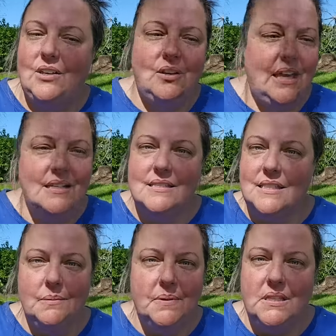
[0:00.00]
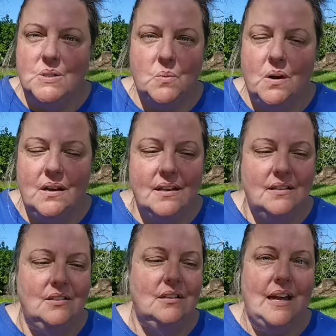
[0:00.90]
you can't sleep at this
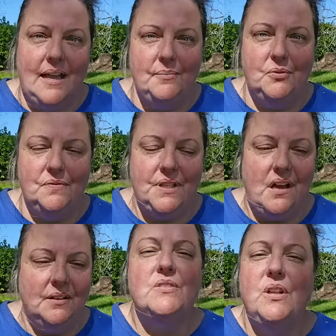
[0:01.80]
one, you gotta move along.